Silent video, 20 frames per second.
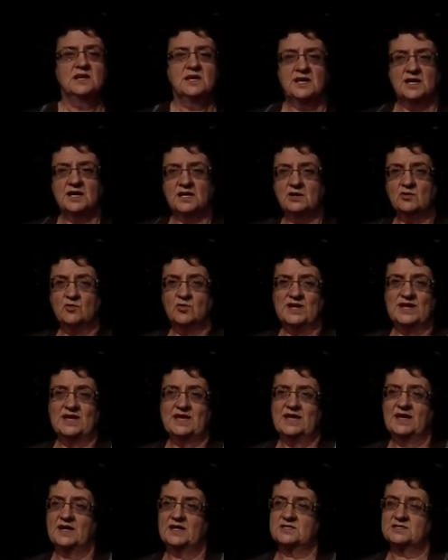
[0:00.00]
in a
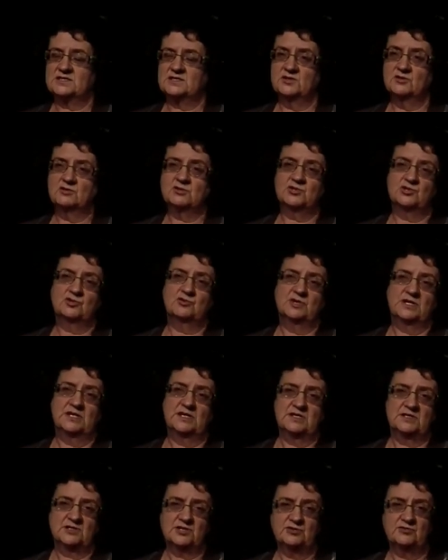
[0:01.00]
warehouse, you're
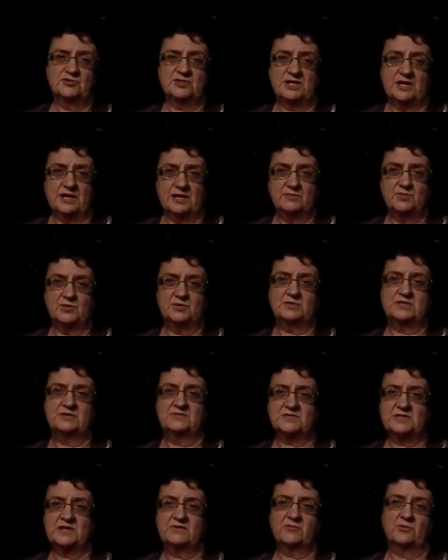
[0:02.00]
joining two tables of
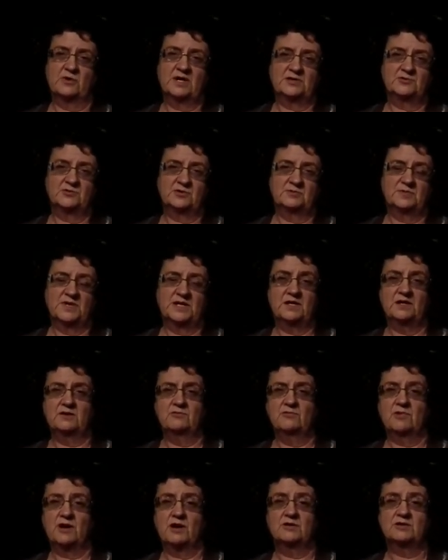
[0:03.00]
several hundred million
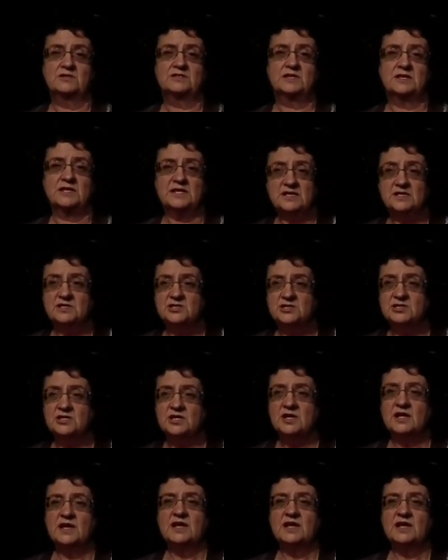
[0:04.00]
rows each.